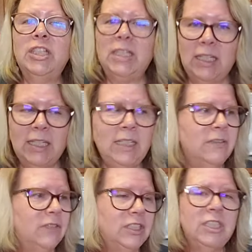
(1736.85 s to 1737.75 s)
he'd clean the
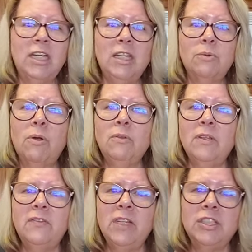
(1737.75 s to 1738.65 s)
fish, and he'd throw the
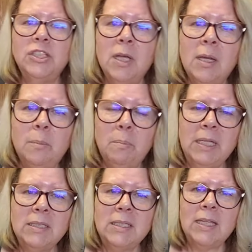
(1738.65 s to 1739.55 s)
fish
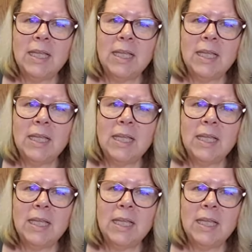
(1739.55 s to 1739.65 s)
bits at the